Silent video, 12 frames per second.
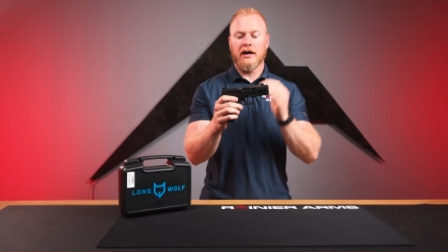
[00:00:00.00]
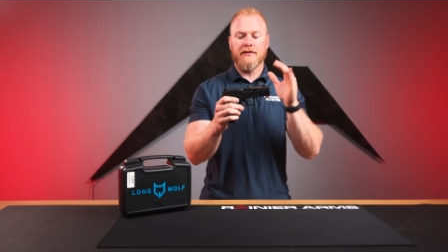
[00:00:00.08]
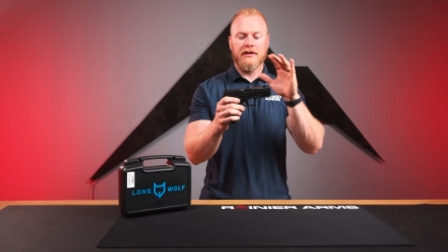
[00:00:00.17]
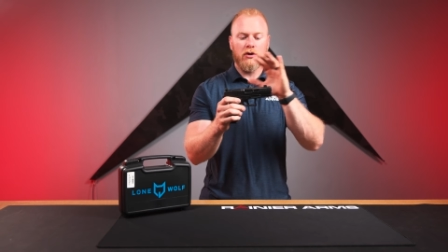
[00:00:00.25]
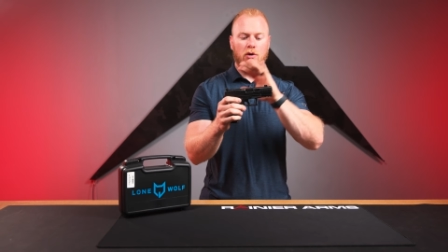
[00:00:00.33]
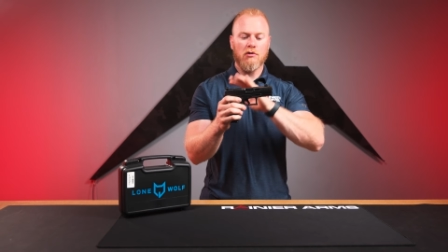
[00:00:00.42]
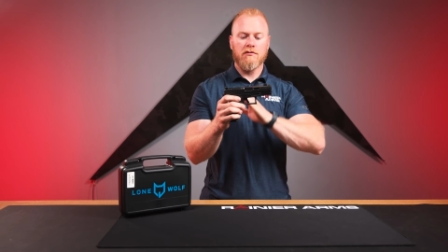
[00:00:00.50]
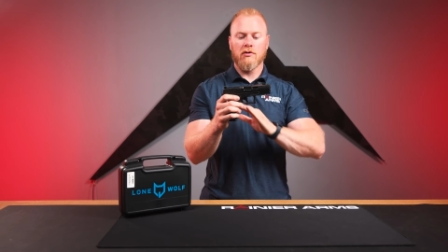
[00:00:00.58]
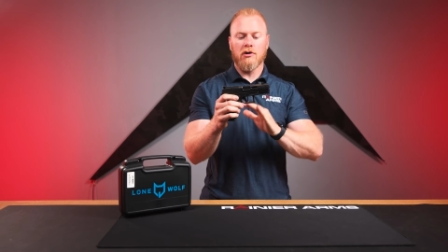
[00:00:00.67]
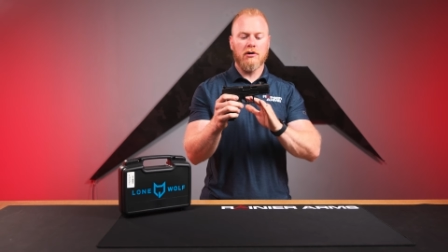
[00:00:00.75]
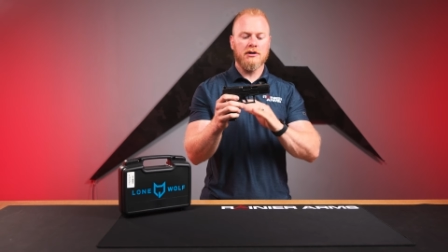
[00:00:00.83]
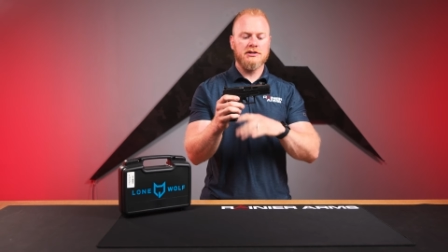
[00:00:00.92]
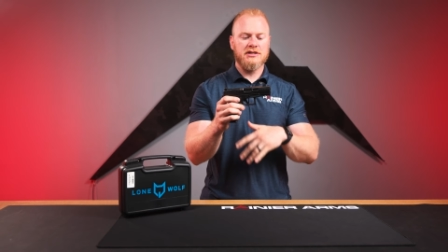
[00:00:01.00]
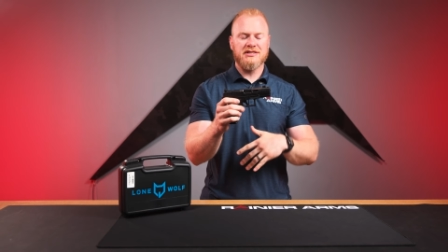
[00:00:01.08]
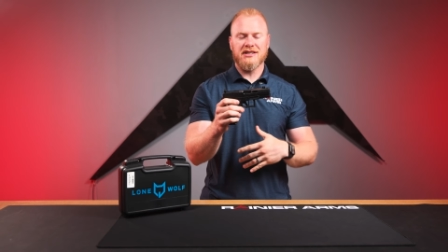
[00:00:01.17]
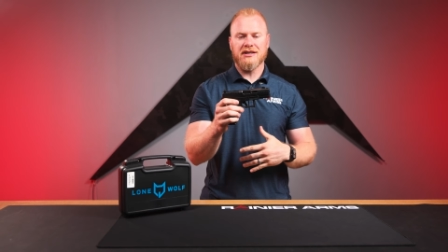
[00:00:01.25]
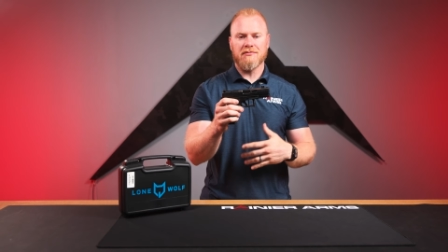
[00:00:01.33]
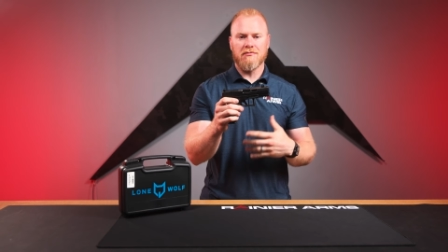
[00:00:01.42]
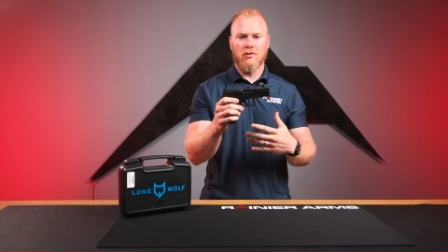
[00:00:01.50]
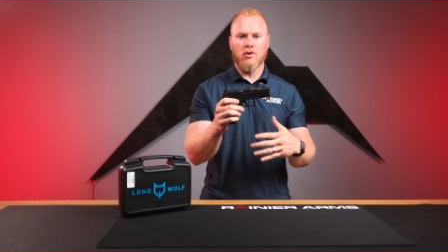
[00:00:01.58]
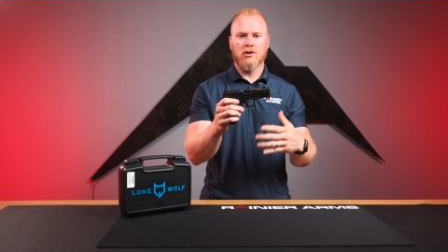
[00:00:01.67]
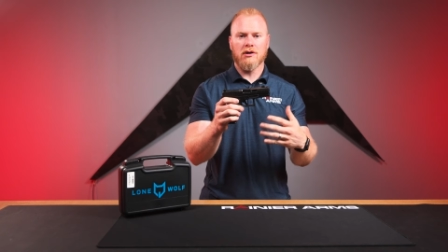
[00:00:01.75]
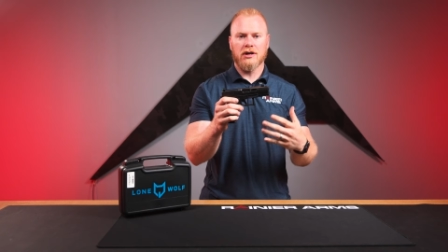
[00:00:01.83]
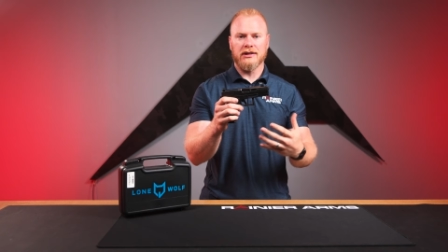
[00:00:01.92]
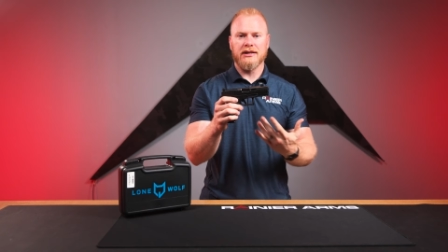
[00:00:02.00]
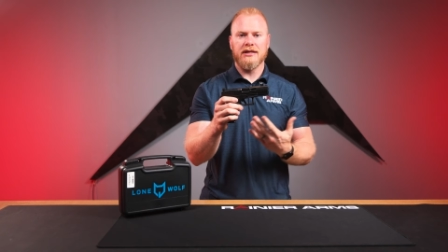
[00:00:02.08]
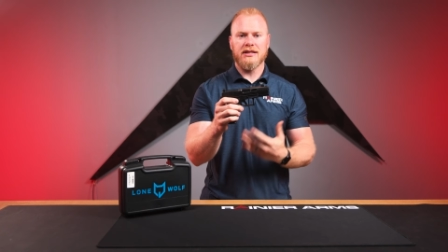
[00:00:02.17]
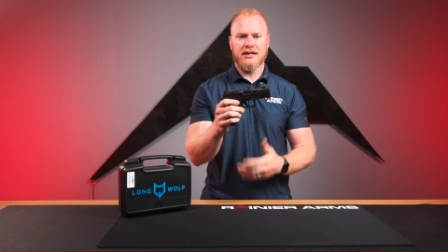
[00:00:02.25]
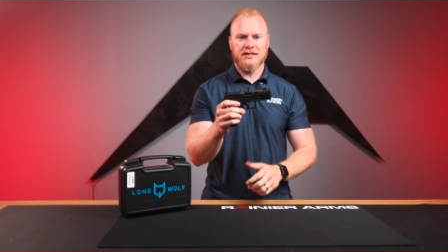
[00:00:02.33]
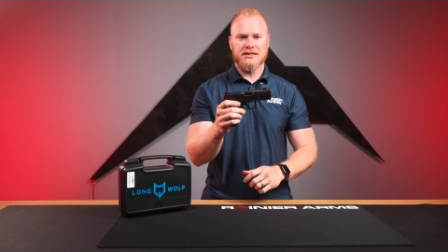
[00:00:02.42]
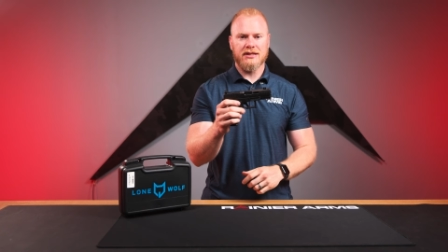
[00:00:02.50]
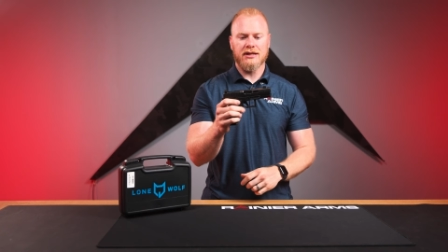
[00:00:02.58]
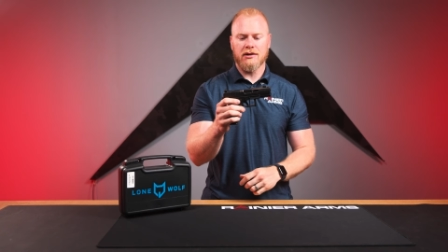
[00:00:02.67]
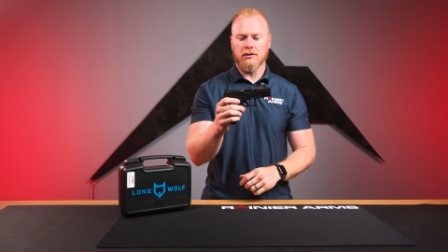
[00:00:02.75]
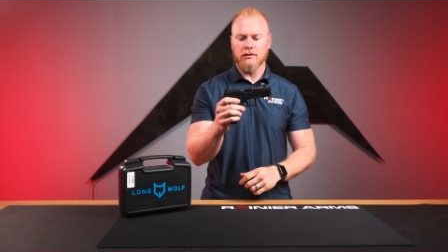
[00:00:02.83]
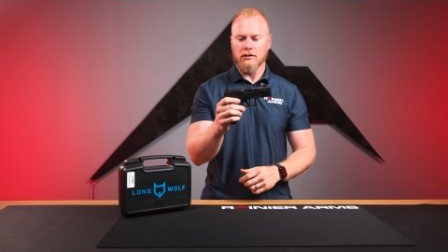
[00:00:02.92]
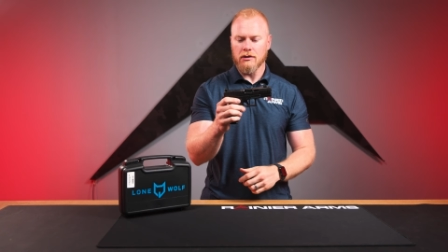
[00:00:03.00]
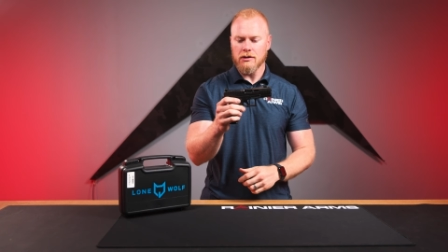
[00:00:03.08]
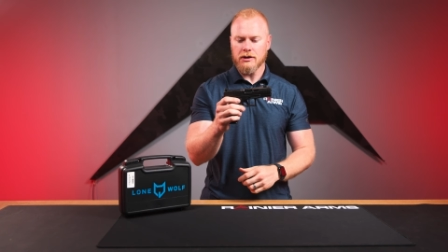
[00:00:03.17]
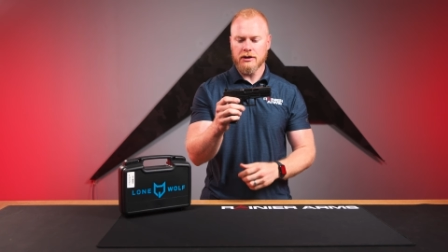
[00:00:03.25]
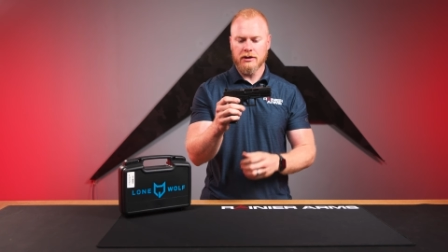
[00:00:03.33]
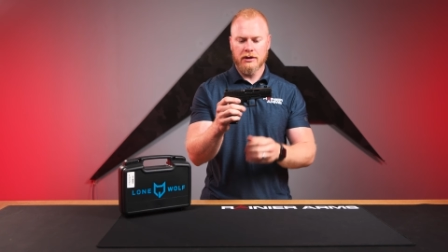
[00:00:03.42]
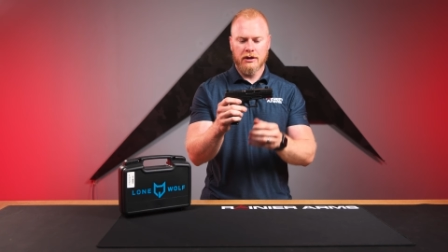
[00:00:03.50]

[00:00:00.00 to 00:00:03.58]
I think overall it's just a more clean, sleek look.